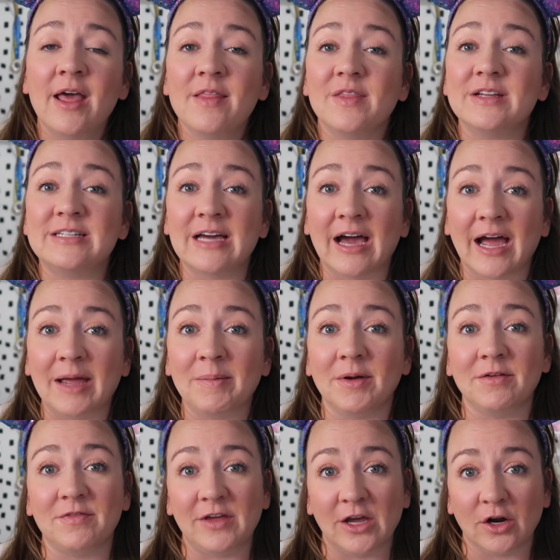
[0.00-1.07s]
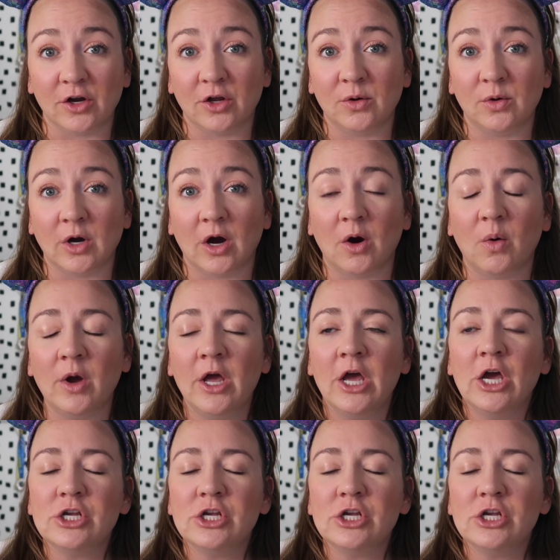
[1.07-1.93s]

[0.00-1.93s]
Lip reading: the time of year you go.